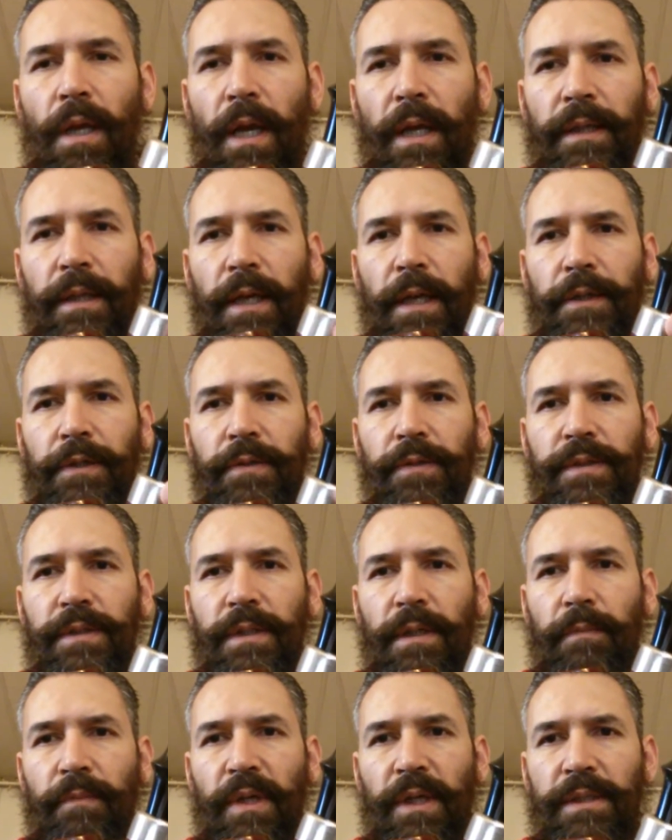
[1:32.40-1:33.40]
and then I used
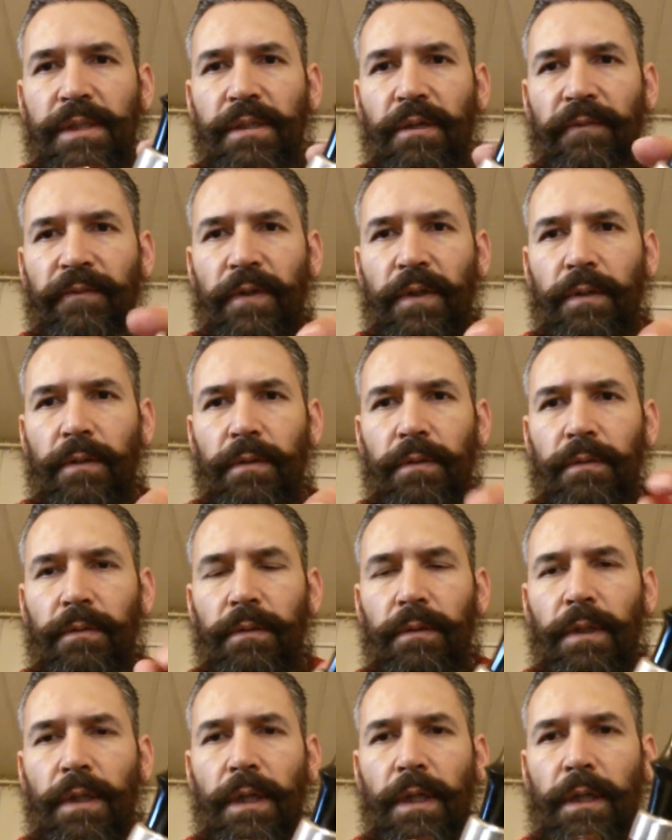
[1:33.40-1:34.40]
some silver
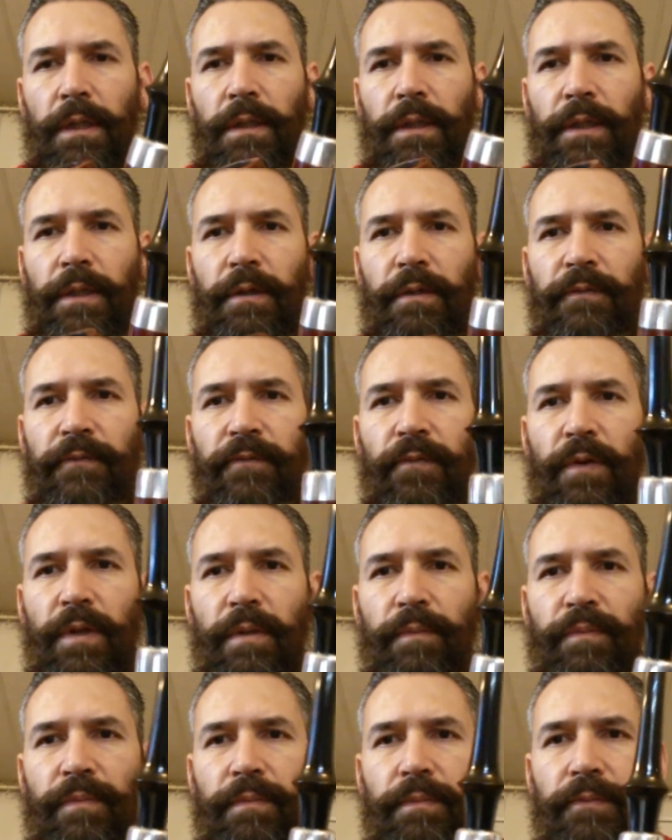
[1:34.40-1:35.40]
cleaner for
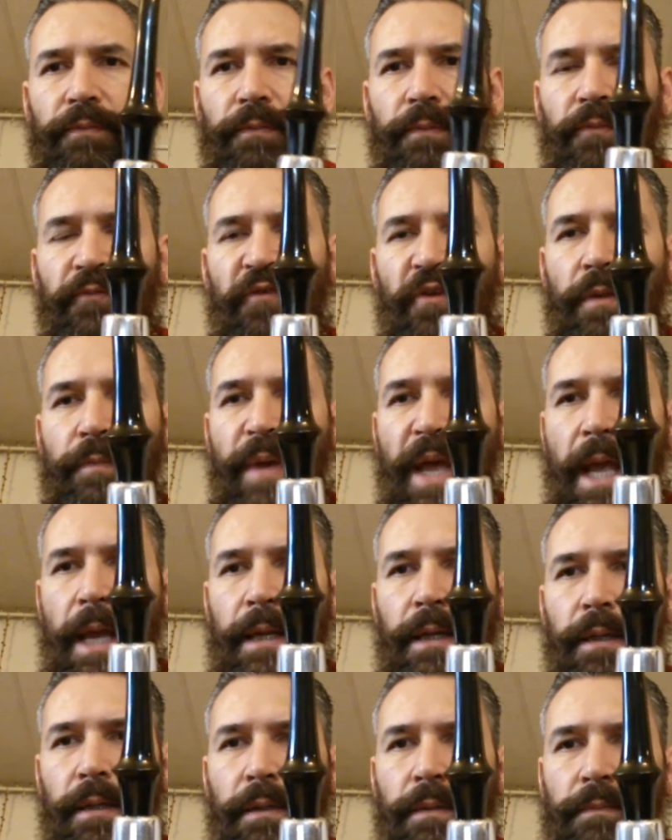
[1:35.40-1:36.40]
the
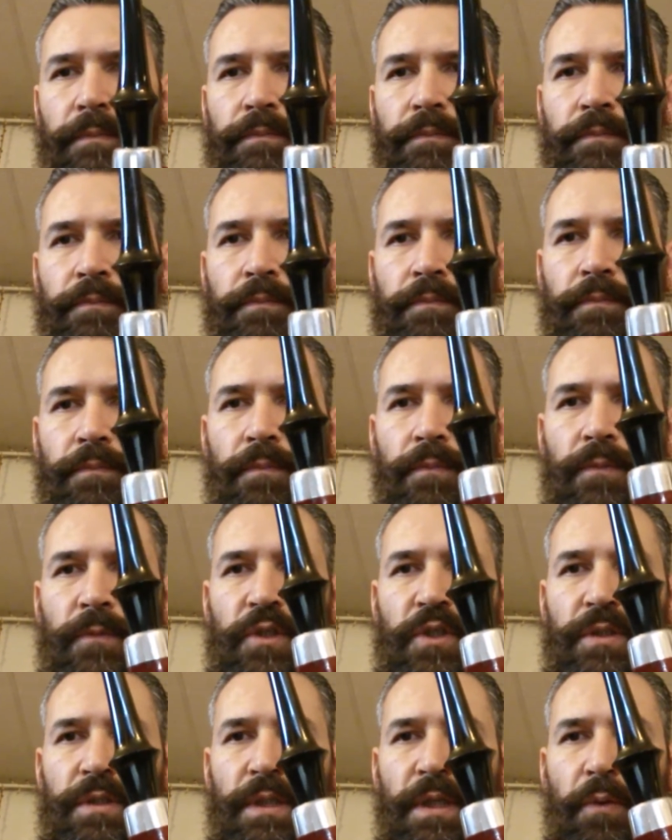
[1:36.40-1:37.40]
band,
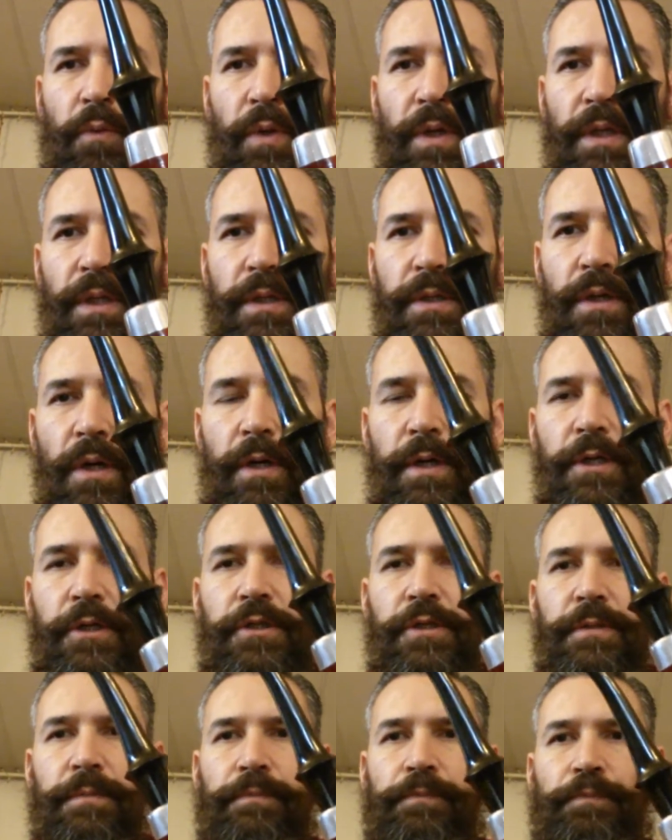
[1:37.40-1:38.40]
just to get rid of the
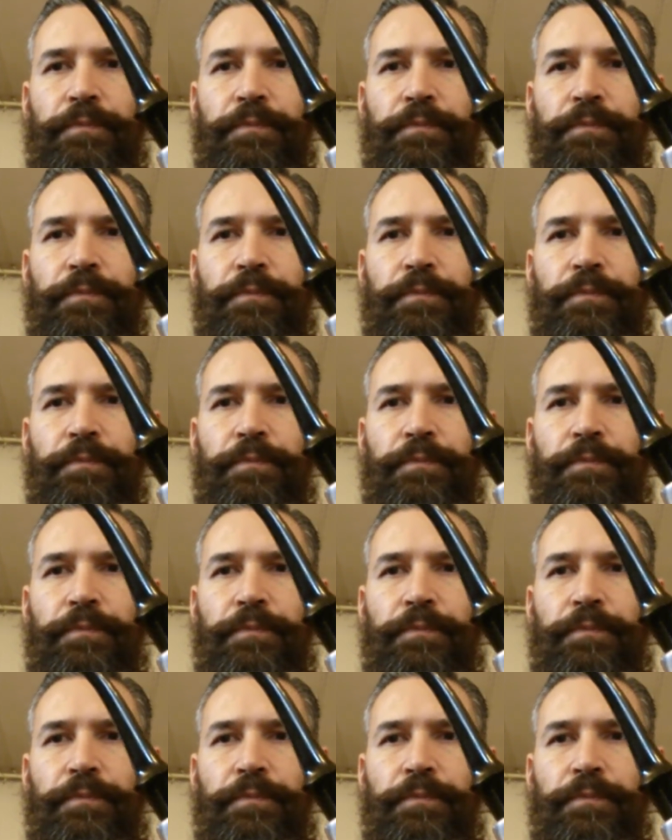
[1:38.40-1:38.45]
tarnish.